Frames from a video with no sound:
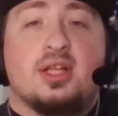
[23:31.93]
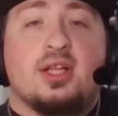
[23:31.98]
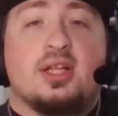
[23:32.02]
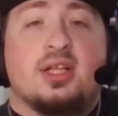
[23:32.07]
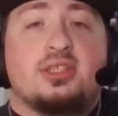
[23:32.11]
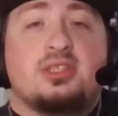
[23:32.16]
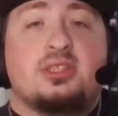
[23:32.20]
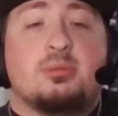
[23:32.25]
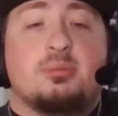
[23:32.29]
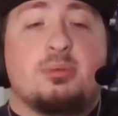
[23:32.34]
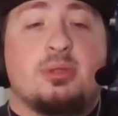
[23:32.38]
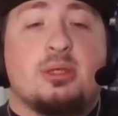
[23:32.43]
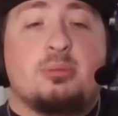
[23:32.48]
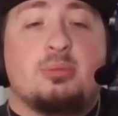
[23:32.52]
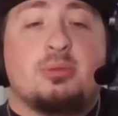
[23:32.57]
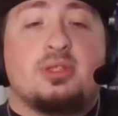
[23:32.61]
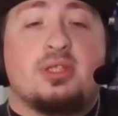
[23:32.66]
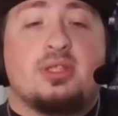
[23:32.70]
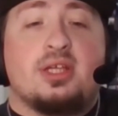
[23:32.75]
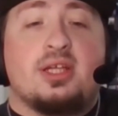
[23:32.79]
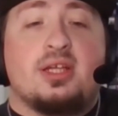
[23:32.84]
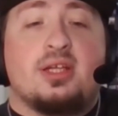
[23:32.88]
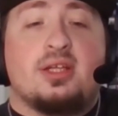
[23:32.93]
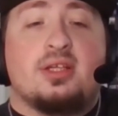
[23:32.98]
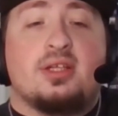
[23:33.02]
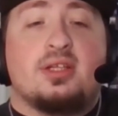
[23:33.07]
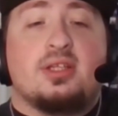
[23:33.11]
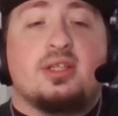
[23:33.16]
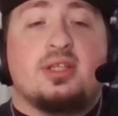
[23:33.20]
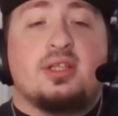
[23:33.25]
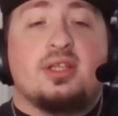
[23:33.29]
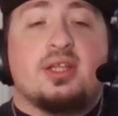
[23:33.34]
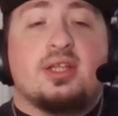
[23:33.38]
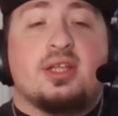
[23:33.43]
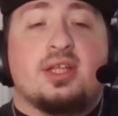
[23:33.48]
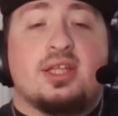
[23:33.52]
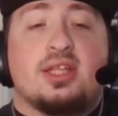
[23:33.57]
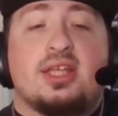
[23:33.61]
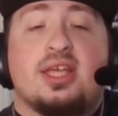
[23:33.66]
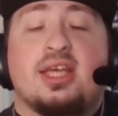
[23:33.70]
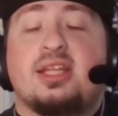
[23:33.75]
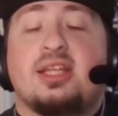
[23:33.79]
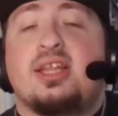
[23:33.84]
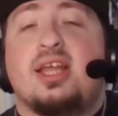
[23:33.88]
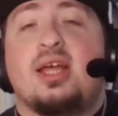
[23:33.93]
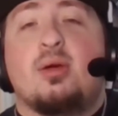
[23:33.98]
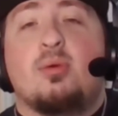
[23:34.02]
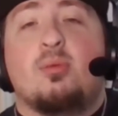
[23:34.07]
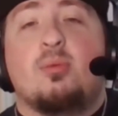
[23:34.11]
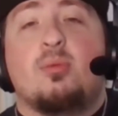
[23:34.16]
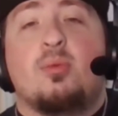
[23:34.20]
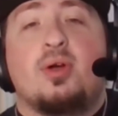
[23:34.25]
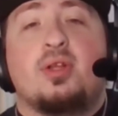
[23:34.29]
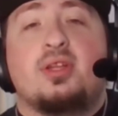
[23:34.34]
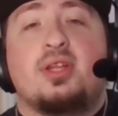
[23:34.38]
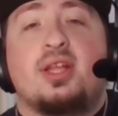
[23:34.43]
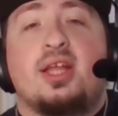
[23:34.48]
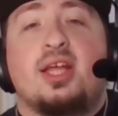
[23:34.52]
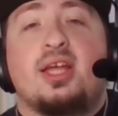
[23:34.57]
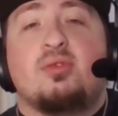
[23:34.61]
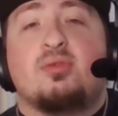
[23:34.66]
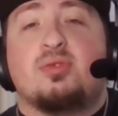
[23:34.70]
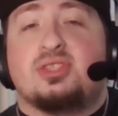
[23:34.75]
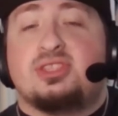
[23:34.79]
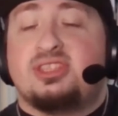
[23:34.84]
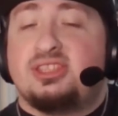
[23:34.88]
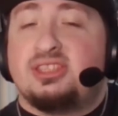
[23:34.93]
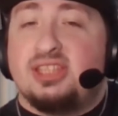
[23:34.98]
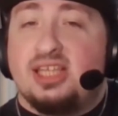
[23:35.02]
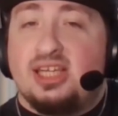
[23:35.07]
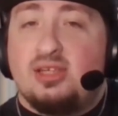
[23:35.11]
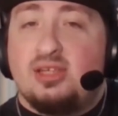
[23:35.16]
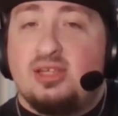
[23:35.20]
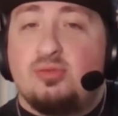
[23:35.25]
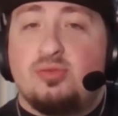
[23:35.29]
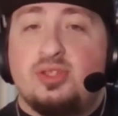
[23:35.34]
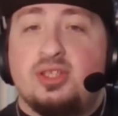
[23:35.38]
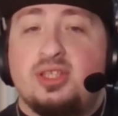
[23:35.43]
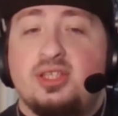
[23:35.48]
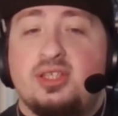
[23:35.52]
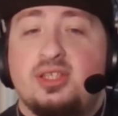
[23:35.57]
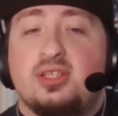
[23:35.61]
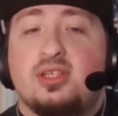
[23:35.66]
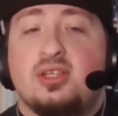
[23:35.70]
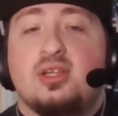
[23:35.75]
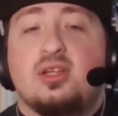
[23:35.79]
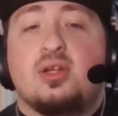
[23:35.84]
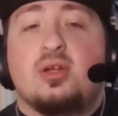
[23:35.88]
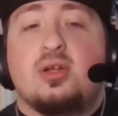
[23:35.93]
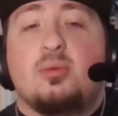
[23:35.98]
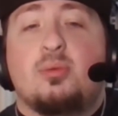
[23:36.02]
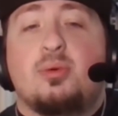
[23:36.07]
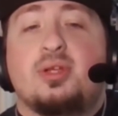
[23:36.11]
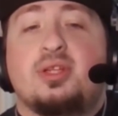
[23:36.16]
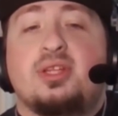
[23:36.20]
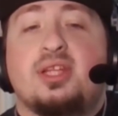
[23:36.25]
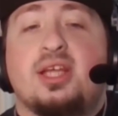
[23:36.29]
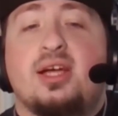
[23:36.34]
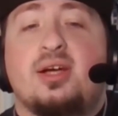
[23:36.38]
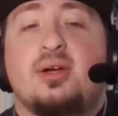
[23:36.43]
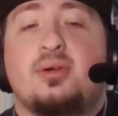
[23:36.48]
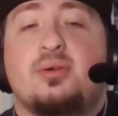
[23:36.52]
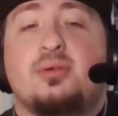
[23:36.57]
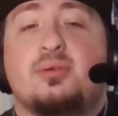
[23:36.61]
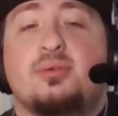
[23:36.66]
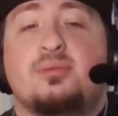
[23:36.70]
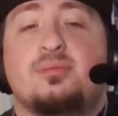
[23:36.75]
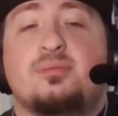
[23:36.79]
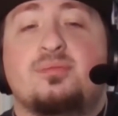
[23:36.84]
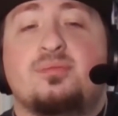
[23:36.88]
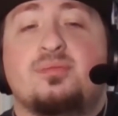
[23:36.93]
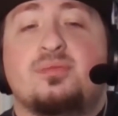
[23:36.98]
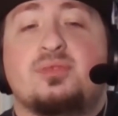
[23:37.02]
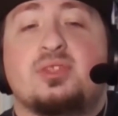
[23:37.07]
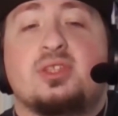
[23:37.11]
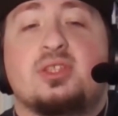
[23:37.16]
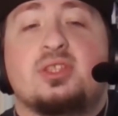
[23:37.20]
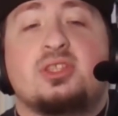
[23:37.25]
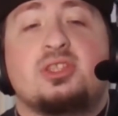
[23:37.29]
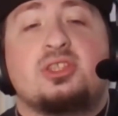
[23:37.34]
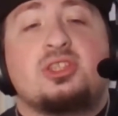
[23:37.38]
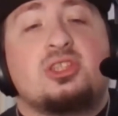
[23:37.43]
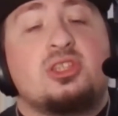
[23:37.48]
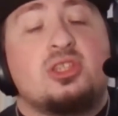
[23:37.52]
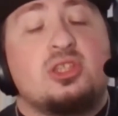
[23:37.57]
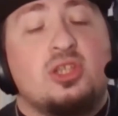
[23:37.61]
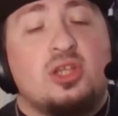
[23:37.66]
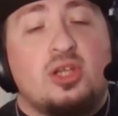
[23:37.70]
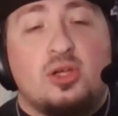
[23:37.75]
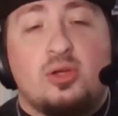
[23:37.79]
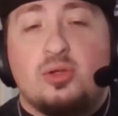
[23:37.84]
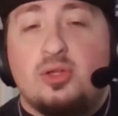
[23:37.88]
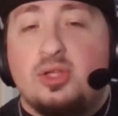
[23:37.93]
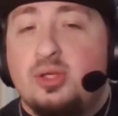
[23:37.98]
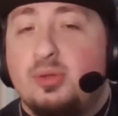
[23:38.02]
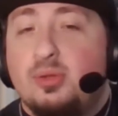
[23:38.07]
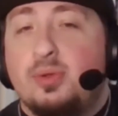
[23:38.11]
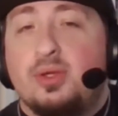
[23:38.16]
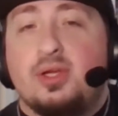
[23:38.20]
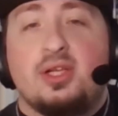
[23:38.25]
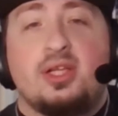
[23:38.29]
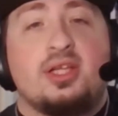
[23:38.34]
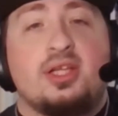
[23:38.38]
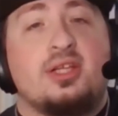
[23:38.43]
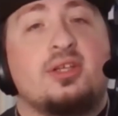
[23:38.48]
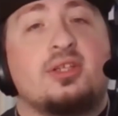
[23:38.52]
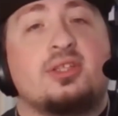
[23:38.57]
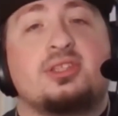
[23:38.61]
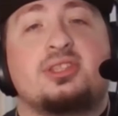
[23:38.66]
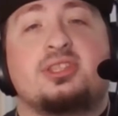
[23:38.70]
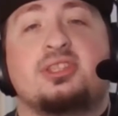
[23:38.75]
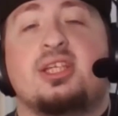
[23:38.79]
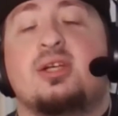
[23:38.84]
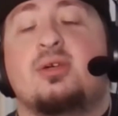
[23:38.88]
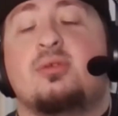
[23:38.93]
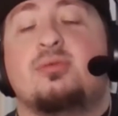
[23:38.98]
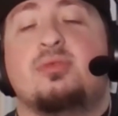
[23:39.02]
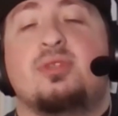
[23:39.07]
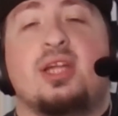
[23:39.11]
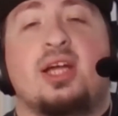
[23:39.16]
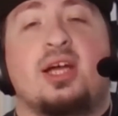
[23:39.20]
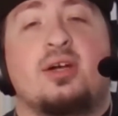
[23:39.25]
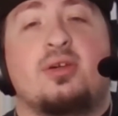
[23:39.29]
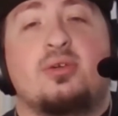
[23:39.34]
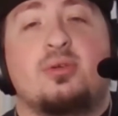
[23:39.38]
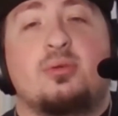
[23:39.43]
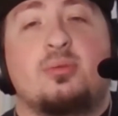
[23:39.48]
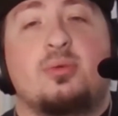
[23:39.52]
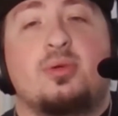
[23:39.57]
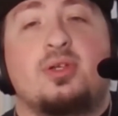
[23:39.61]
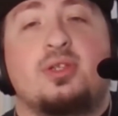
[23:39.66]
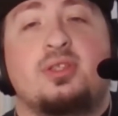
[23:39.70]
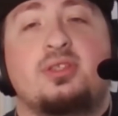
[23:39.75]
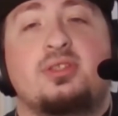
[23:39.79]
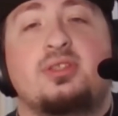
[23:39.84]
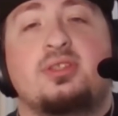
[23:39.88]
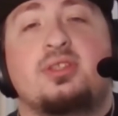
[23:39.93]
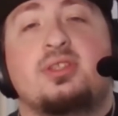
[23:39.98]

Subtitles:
to be able to get that 1 life safely without slowly whittling yourself down to 1.